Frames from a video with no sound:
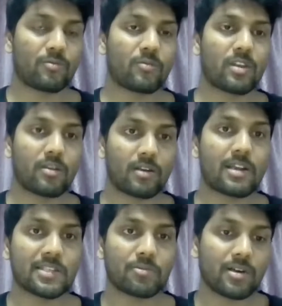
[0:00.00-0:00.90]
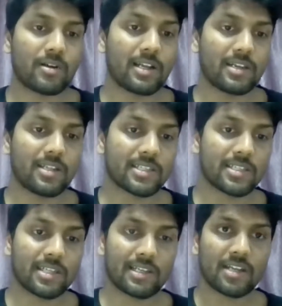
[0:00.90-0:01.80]
the guilds were really
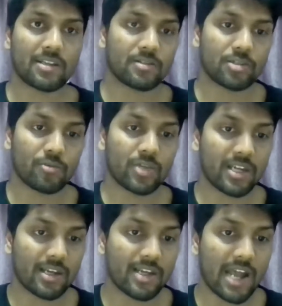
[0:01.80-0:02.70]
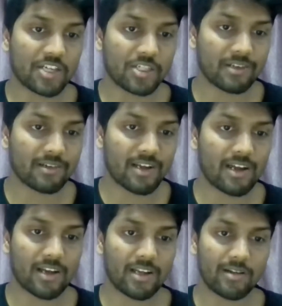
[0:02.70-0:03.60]
discussing like, should we take any action
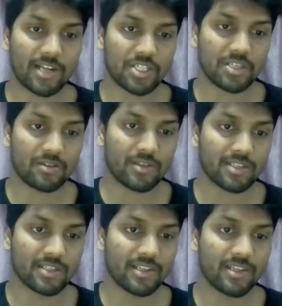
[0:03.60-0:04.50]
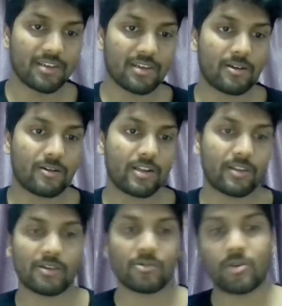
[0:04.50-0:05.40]
in relation to this, or did the
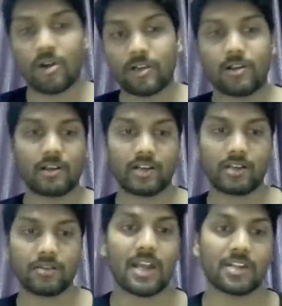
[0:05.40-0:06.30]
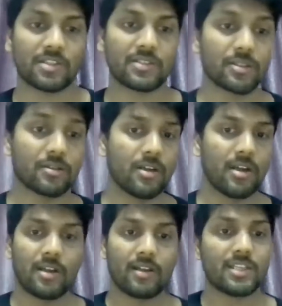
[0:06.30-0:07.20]
KuCoin already took action? So
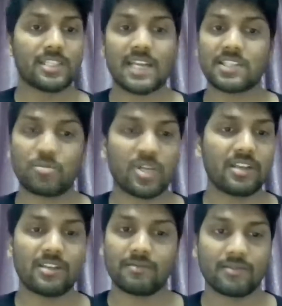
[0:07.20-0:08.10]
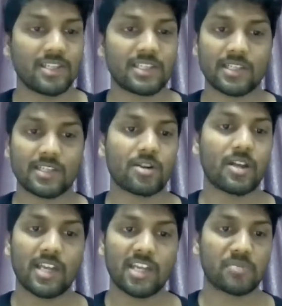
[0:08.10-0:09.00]
this has to be discussed on a
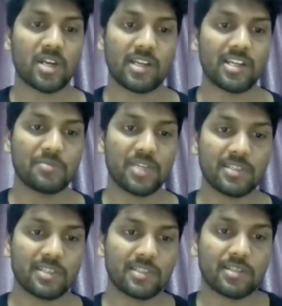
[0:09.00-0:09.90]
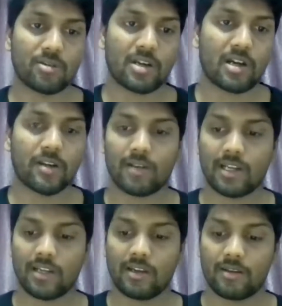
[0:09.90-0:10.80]
case by case basis. You can't
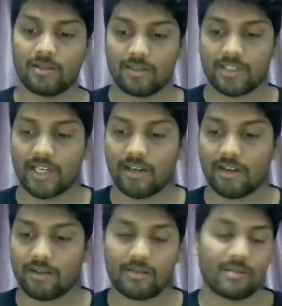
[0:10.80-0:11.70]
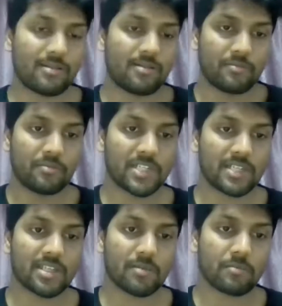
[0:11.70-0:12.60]
really say or set
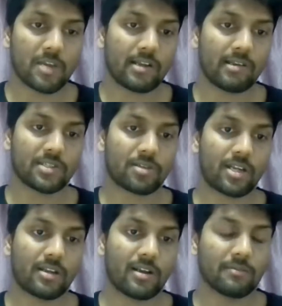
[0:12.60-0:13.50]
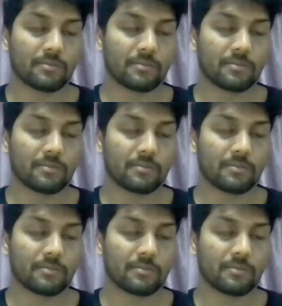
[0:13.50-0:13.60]
some guidelines right now.